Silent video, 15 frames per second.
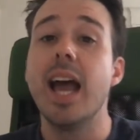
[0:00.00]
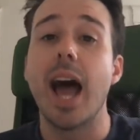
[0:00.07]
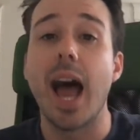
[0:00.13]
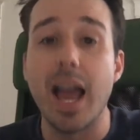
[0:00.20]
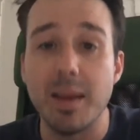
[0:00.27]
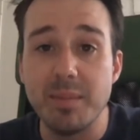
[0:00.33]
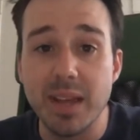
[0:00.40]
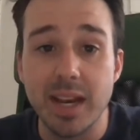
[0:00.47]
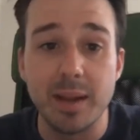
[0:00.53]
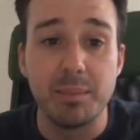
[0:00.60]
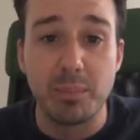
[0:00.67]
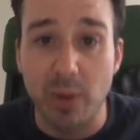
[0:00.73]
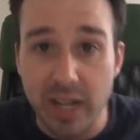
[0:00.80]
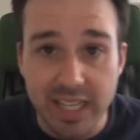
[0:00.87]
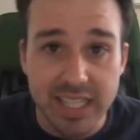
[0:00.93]
I'm in
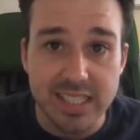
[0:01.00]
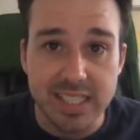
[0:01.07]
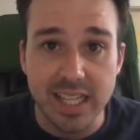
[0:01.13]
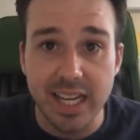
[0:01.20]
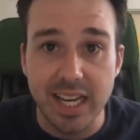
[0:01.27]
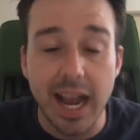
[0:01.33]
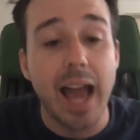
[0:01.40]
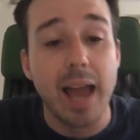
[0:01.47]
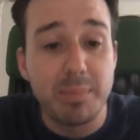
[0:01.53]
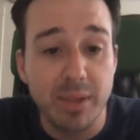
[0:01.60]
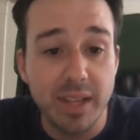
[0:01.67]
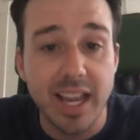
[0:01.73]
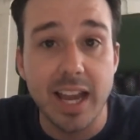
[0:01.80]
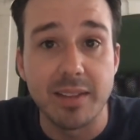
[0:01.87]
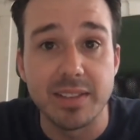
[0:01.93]
it. Brittany's in it. I
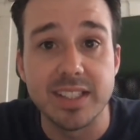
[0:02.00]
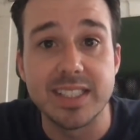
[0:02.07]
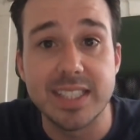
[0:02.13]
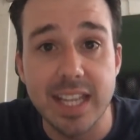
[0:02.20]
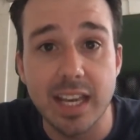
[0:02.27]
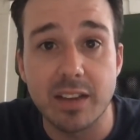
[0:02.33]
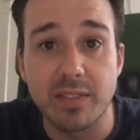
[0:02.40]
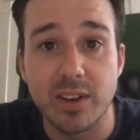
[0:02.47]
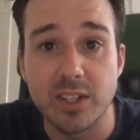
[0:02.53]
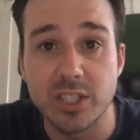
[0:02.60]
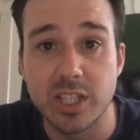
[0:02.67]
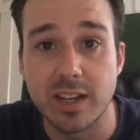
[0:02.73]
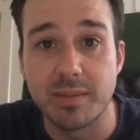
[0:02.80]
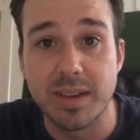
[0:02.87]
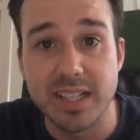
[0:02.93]
play kind of a dick
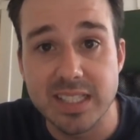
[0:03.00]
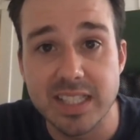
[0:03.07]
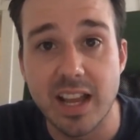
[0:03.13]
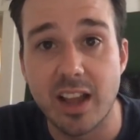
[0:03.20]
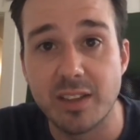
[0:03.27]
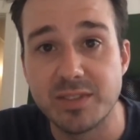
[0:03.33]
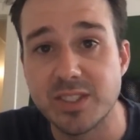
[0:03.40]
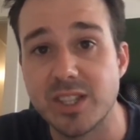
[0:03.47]
version of myself.